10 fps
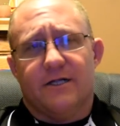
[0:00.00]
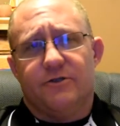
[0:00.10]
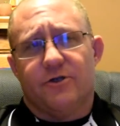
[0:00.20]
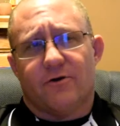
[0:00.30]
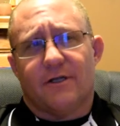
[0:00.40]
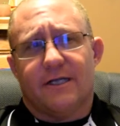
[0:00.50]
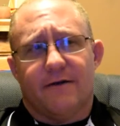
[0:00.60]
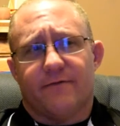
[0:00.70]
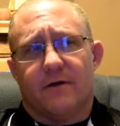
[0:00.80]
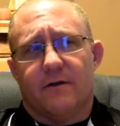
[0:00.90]
Generally,
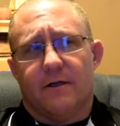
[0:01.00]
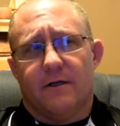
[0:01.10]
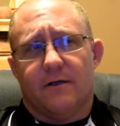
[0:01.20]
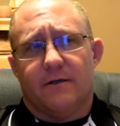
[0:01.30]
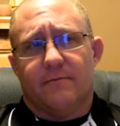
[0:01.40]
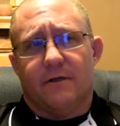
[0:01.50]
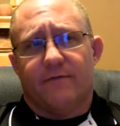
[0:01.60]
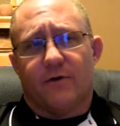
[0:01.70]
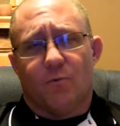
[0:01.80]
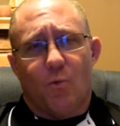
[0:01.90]
if
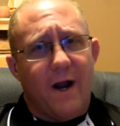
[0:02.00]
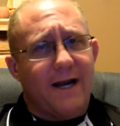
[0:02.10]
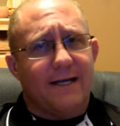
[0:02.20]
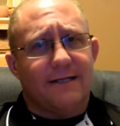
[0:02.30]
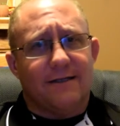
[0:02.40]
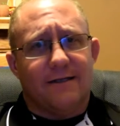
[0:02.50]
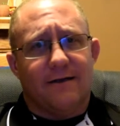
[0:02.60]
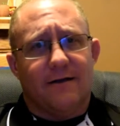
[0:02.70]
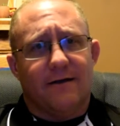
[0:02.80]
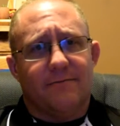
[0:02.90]
they're waiting
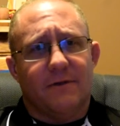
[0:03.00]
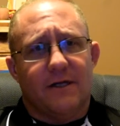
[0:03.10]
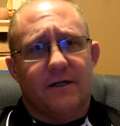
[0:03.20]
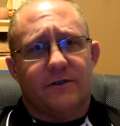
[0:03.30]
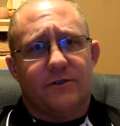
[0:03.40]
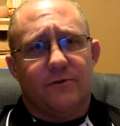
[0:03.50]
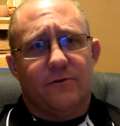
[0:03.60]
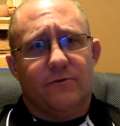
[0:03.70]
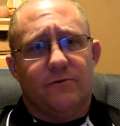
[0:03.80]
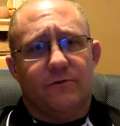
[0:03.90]

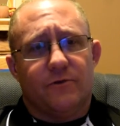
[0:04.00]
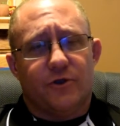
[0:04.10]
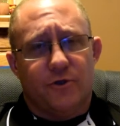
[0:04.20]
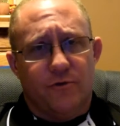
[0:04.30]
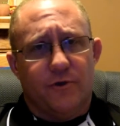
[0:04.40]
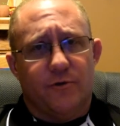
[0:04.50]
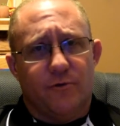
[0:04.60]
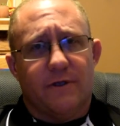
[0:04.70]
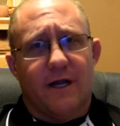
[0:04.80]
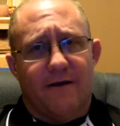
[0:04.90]
to shoot
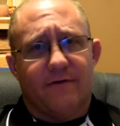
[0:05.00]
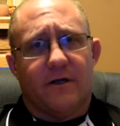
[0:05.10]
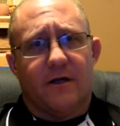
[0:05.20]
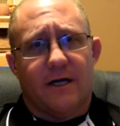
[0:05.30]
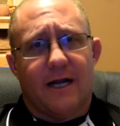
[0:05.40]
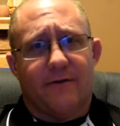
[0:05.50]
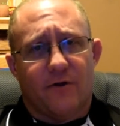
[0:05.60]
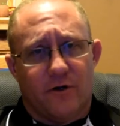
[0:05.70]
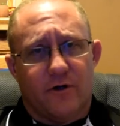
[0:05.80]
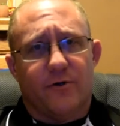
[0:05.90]
you and they have the gun in hand, they're
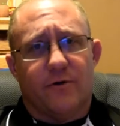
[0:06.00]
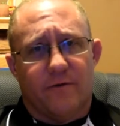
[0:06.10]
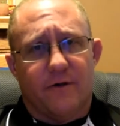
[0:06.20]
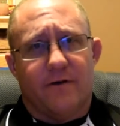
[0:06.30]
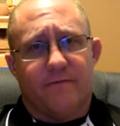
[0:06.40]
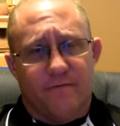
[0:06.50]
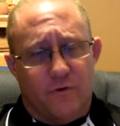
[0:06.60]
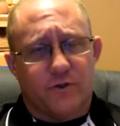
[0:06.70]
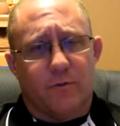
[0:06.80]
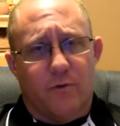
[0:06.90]
going to do it on that
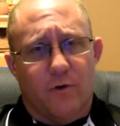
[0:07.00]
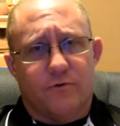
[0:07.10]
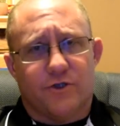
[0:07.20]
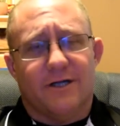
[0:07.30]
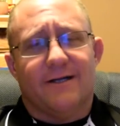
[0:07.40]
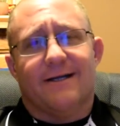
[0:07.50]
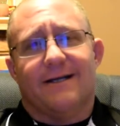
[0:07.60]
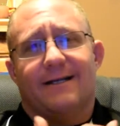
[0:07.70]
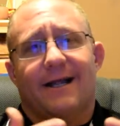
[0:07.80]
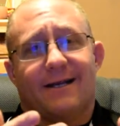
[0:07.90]
first approach
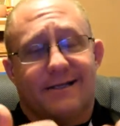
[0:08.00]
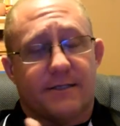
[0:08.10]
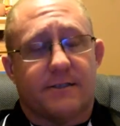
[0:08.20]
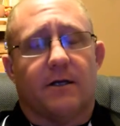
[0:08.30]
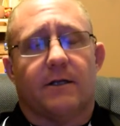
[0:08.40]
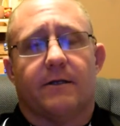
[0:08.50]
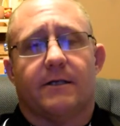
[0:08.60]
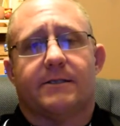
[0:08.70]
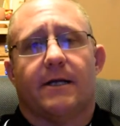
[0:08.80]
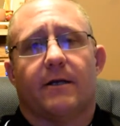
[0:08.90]
and not necessarily on that
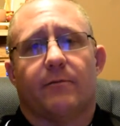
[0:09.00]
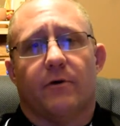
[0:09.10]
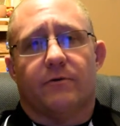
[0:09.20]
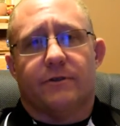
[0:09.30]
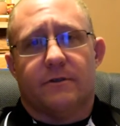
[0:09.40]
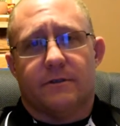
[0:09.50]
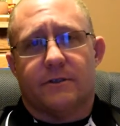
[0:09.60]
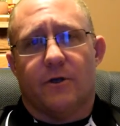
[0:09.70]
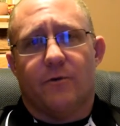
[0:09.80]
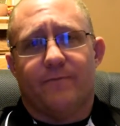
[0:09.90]
second approach.
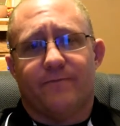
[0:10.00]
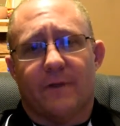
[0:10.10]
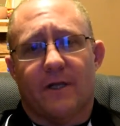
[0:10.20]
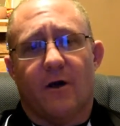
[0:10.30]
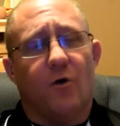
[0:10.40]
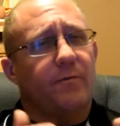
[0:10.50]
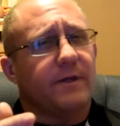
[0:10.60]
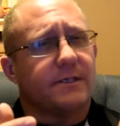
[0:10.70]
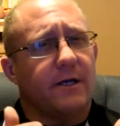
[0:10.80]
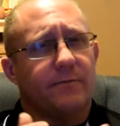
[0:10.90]
So I hope
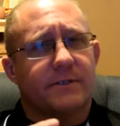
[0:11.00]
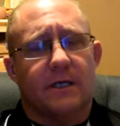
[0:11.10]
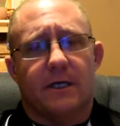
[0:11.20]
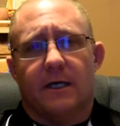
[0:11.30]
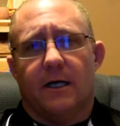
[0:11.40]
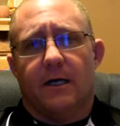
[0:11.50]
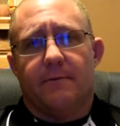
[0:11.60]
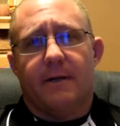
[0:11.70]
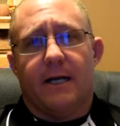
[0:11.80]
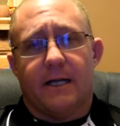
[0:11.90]
this helps.
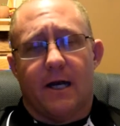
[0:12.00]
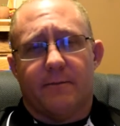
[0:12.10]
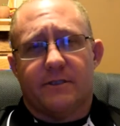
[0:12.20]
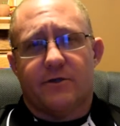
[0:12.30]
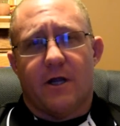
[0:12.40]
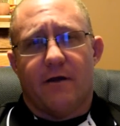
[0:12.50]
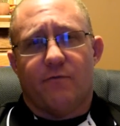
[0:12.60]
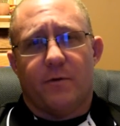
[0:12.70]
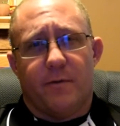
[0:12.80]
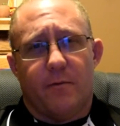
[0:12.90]
Any comments you have
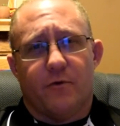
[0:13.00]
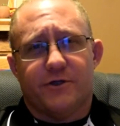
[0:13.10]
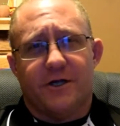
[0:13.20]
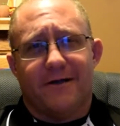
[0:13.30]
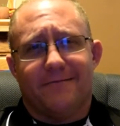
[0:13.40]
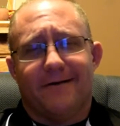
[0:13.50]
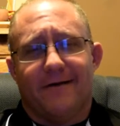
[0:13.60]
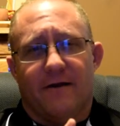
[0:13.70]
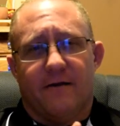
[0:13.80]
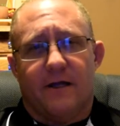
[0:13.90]
would be appreciated.
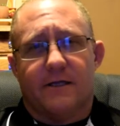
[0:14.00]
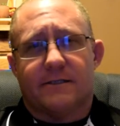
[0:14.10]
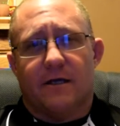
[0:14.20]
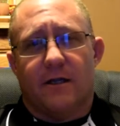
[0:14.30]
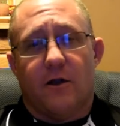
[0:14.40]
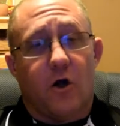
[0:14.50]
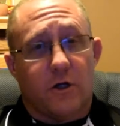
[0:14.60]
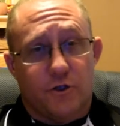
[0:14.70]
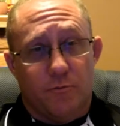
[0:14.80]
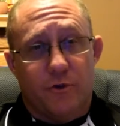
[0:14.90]
Thanks. Log
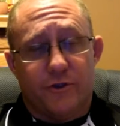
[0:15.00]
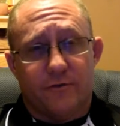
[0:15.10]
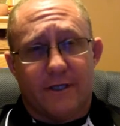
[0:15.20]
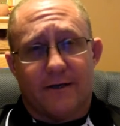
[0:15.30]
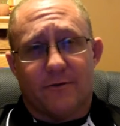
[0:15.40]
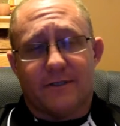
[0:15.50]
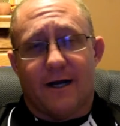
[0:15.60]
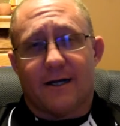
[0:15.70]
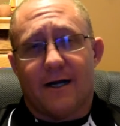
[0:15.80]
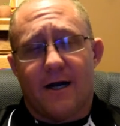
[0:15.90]
on to
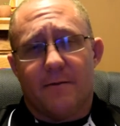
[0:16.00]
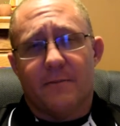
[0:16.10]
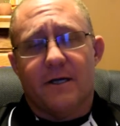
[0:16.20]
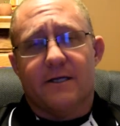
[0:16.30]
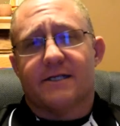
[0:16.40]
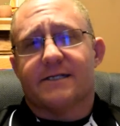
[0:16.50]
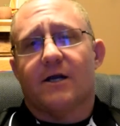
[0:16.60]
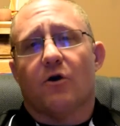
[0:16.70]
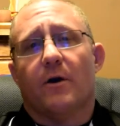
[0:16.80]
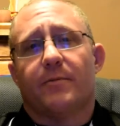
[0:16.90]
BlueshieldTactical.com to see
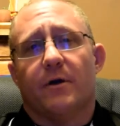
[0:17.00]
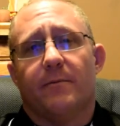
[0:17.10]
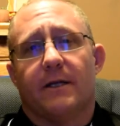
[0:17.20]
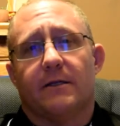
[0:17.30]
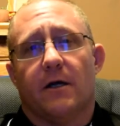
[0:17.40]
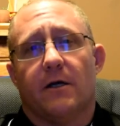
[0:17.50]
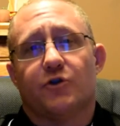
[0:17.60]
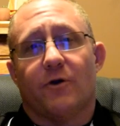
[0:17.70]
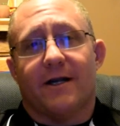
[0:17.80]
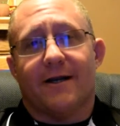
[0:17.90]
our upcoming
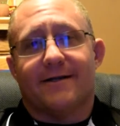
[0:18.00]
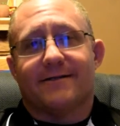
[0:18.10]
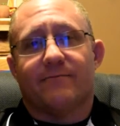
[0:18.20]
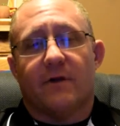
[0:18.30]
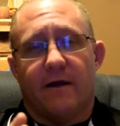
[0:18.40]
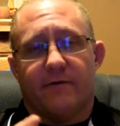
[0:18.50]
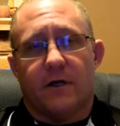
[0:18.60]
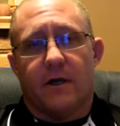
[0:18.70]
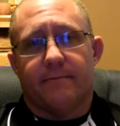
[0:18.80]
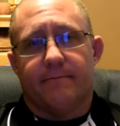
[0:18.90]
training dates. Have a good day.